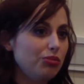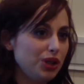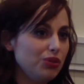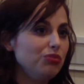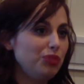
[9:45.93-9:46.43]

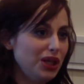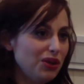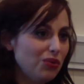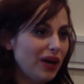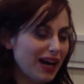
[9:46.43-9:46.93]
Be
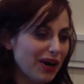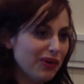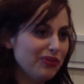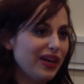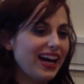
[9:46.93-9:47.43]

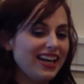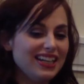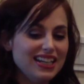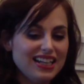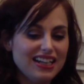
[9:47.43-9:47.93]
aware of that,
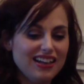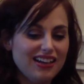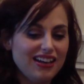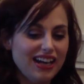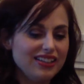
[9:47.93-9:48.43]

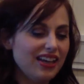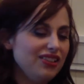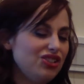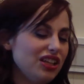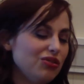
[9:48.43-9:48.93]

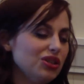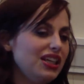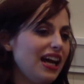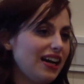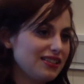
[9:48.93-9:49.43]
and generally
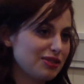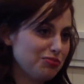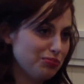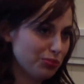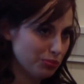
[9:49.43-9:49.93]
ask
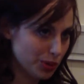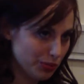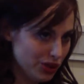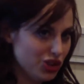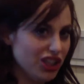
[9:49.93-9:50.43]

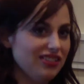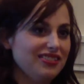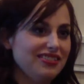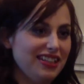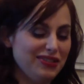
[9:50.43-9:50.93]
permission
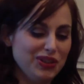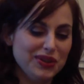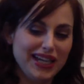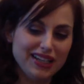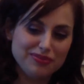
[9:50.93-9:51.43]
if
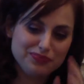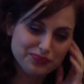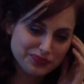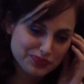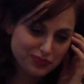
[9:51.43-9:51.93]
you can.
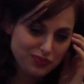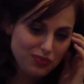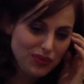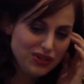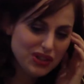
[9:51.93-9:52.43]

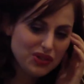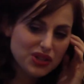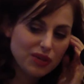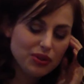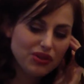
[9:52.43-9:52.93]
So here's a
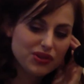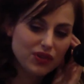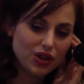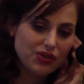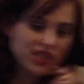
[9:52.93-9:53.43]
couple of those
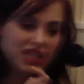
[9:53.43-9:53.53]
photos.